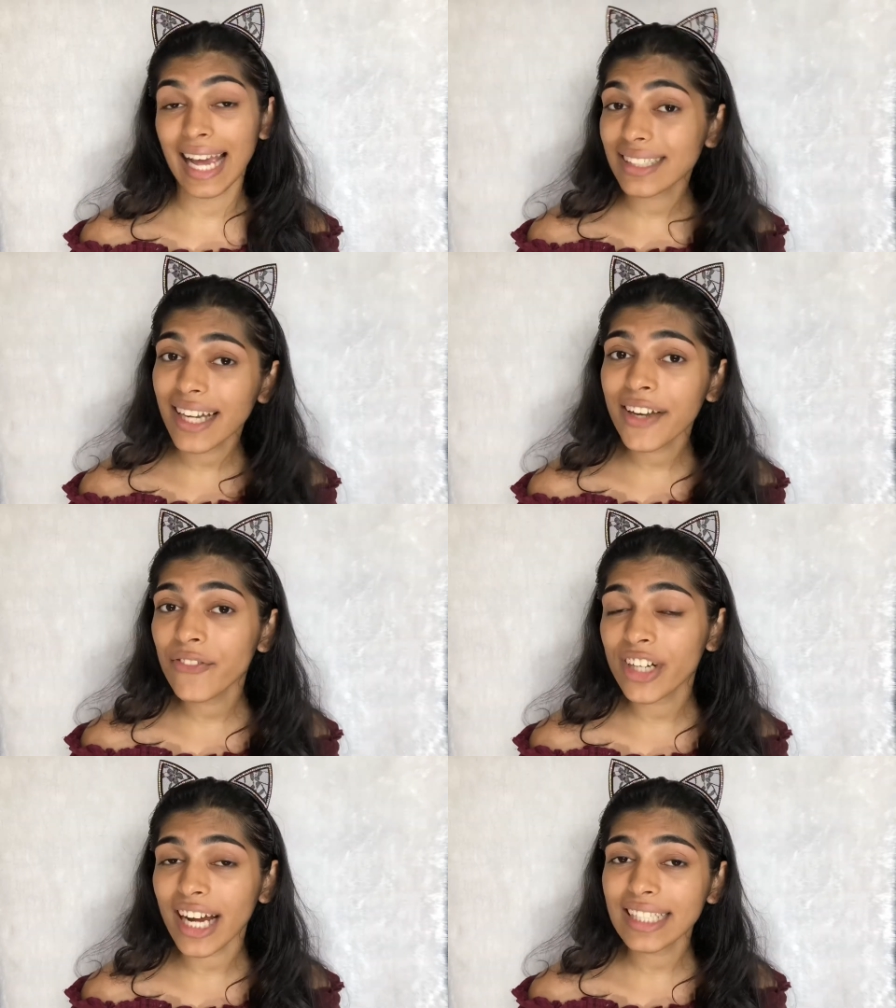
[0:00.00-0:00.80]
As I
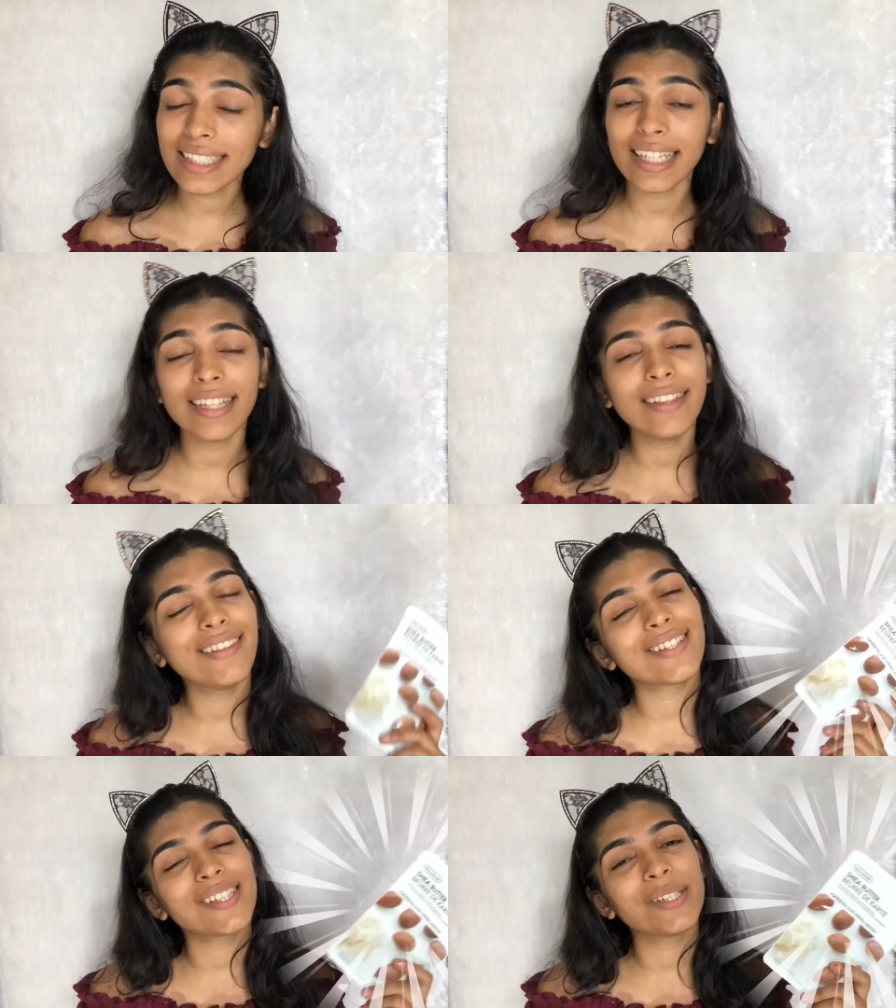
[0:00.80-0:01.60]
have dry skin,
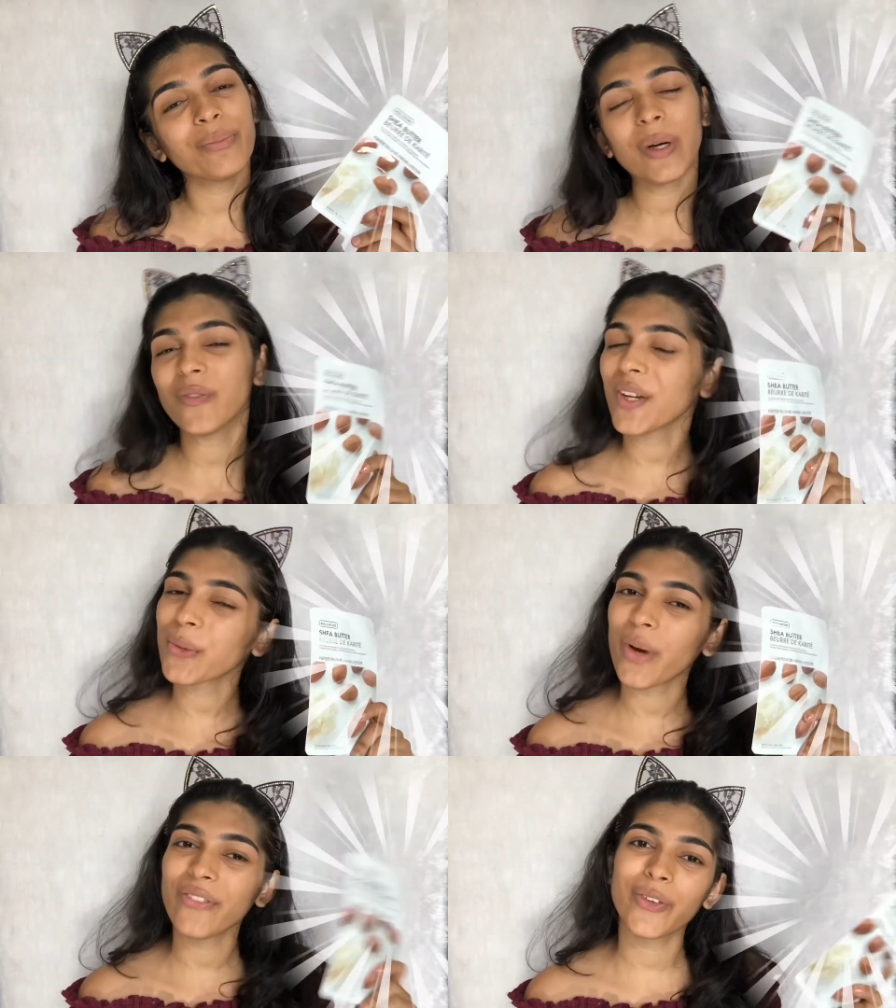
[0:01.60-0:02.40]
this is the
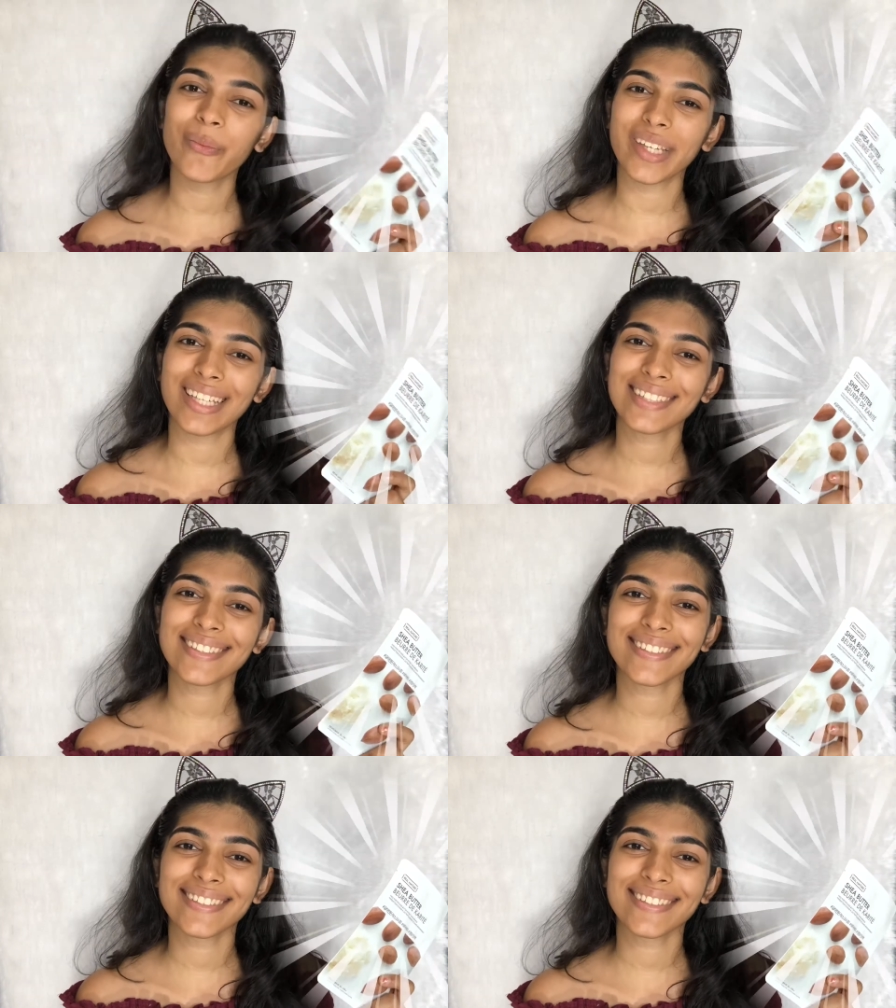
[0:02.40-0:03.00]
perfect one for me.